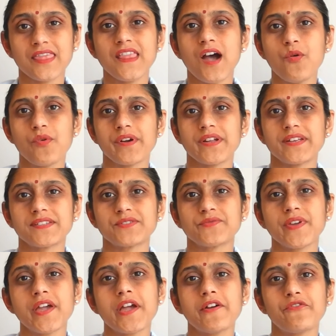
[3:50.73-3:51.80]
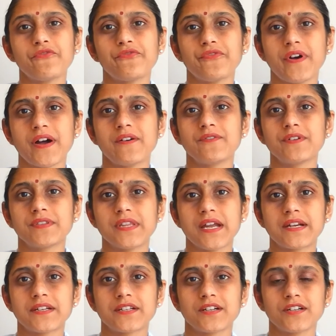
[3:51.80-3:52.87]
Nowadays, we have found
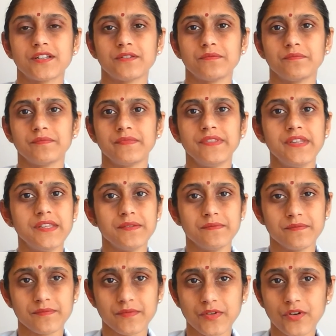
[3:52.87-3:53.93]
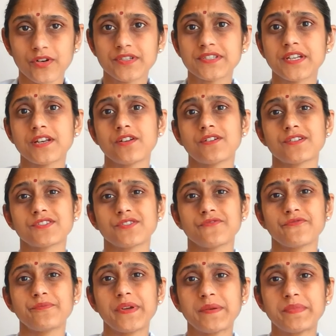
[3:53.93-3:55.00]
that uh, lots and lots
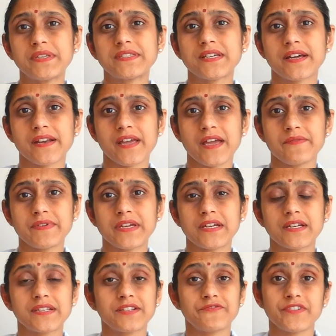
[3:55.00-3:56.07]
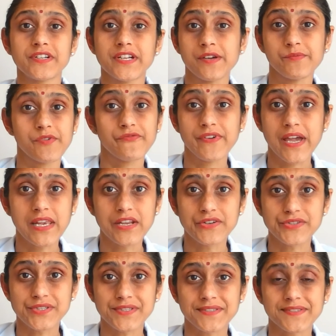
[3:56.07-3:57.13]
of babies are having a different type of
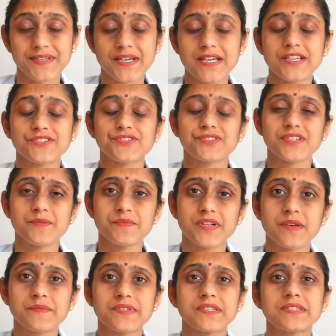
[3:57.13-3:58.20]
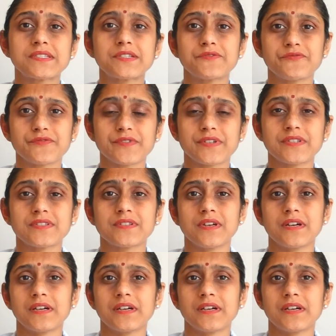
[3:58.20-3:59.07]
allergies. So sometimes it's different.